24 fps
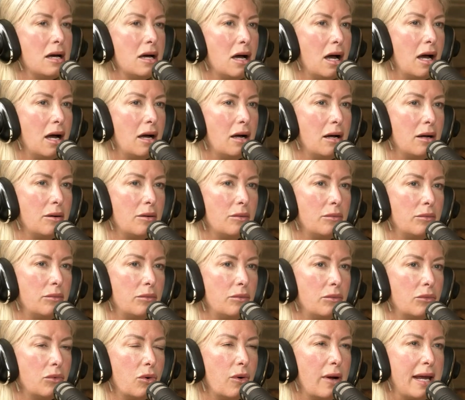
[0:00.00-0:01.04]

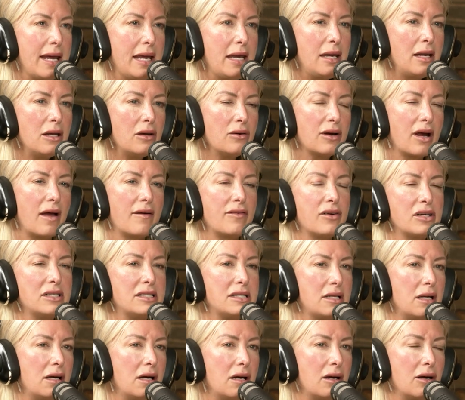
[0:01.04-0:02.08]
Well, Eating Recovery
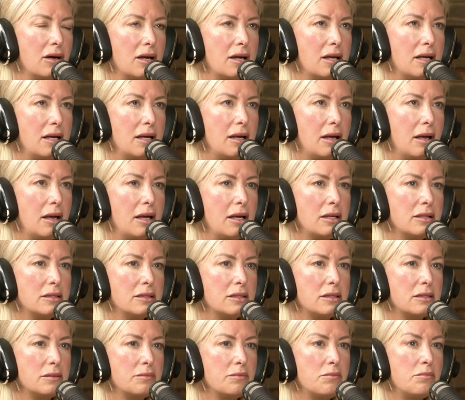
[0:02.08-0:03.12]
Center
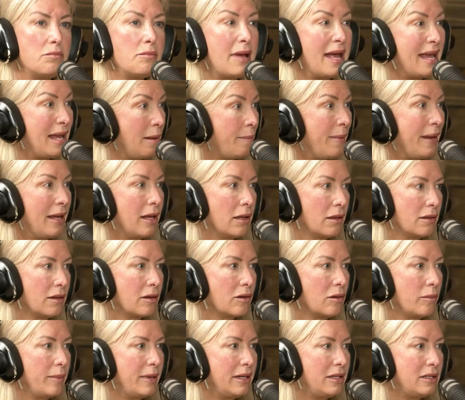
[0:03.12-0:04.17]
is maybe a
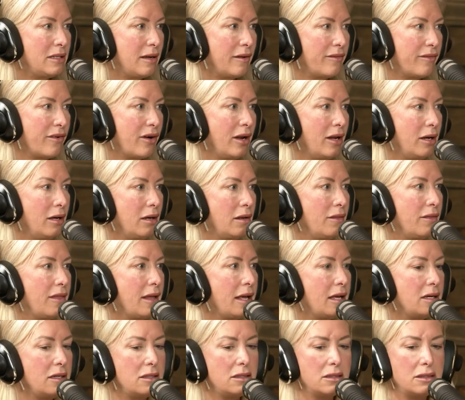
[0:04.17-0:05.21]
little bit different
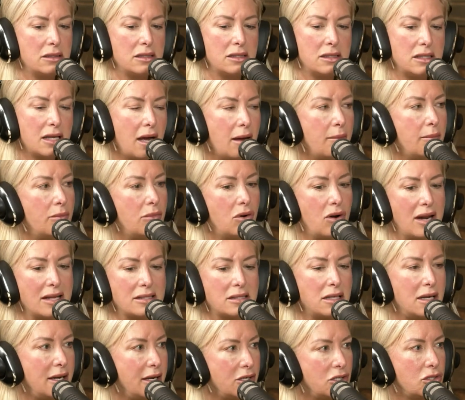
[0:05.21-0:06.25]
than some
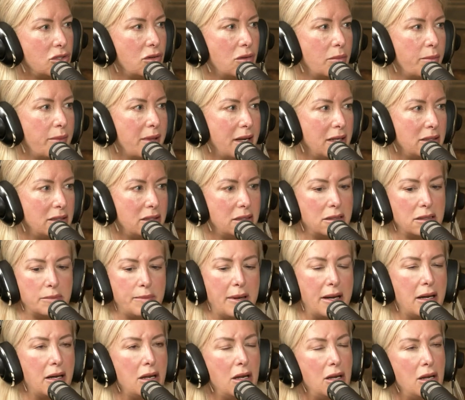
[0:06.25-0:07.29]
residential places,
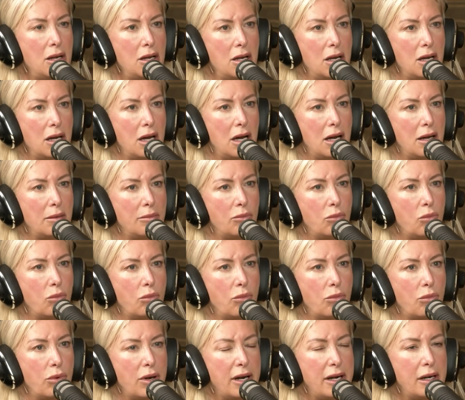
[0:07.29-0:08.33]
but
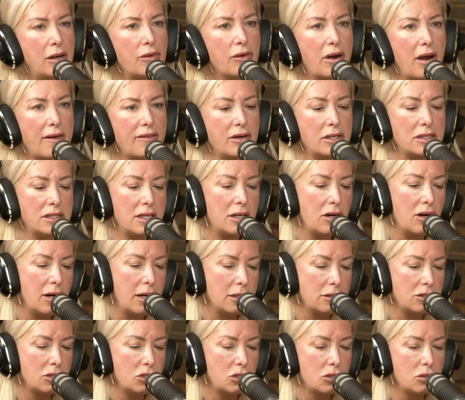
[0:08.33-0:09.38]
Eating Recovery Center
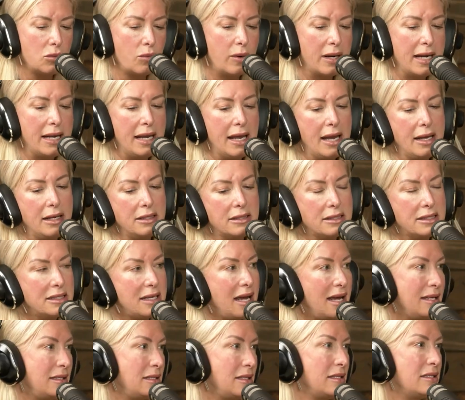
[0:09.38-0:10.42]
has 28
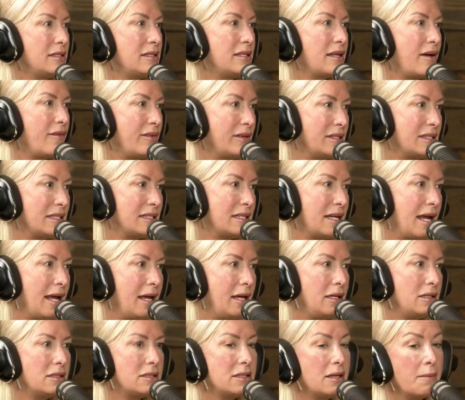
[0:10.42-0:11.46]
sites in 7
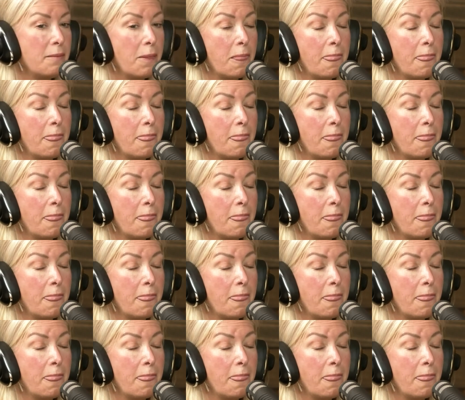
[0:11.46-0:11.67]
states,